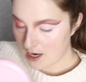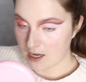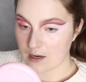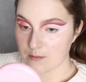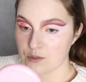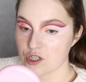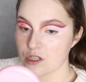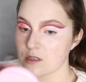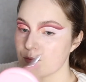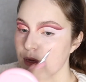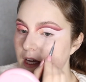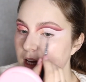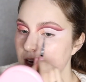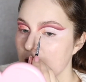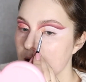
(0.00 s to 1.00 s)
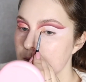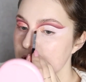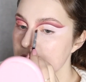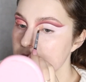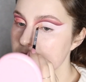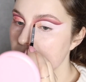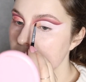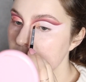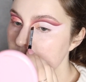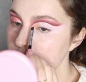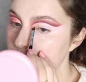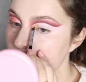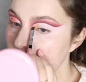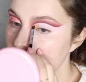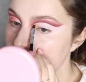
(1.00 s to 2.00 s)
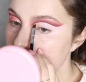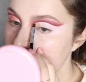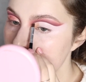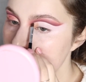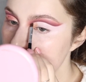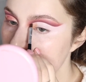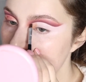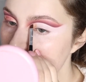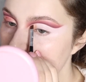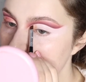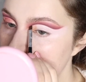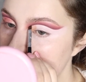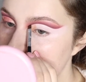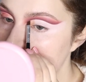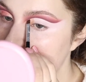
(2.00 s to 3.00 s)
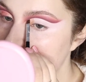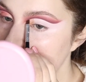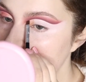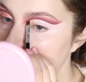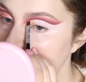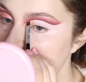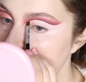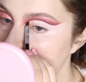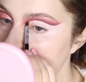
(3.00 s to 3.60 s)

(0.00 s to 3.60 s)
and I'm just picking up a tiny bit of that dark browny